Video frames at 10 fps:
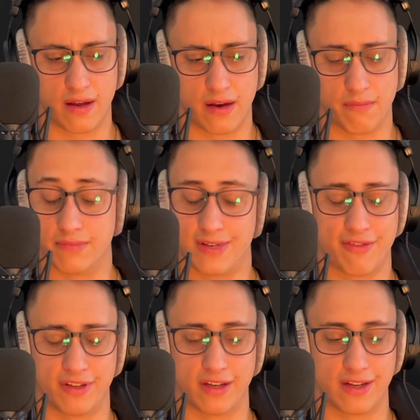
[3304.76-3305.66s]
I'm
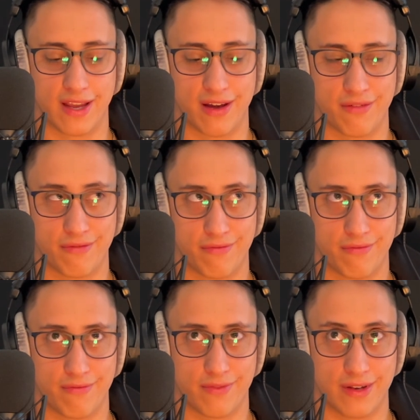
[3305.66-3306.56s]
definitely going to get
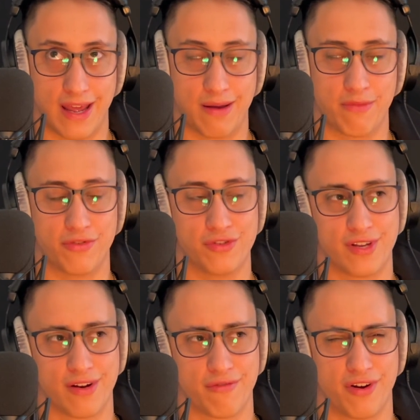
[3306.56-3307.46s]
the name of who
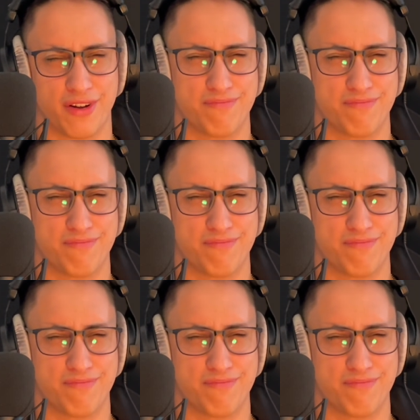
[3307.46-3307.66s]
said it wrong.